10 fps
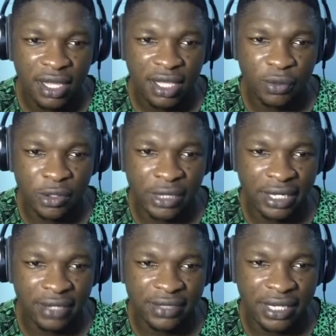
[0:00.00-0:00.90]
He was the one that
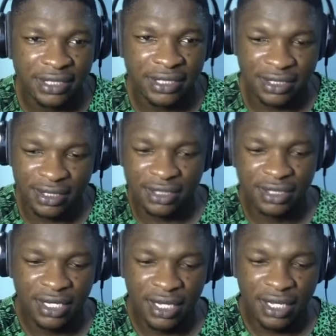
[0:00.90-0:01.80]
gave the assist
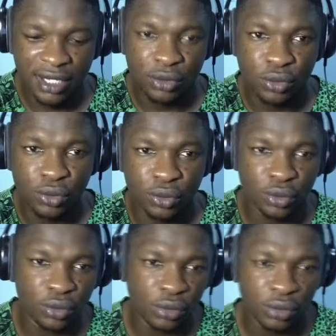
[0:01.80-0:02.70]

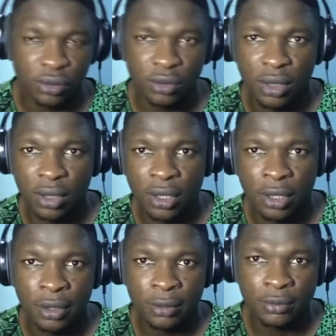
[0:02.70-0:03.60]
to
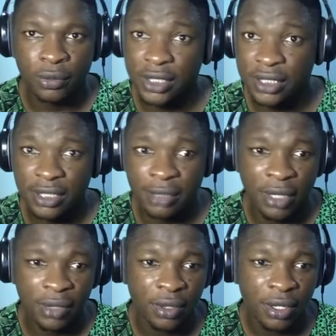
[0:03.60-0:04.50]
what is his name
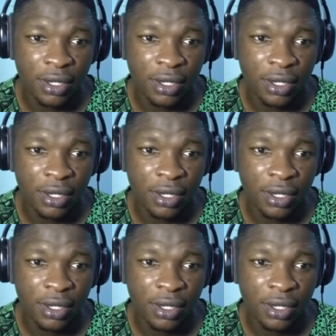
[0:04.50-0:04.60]
now?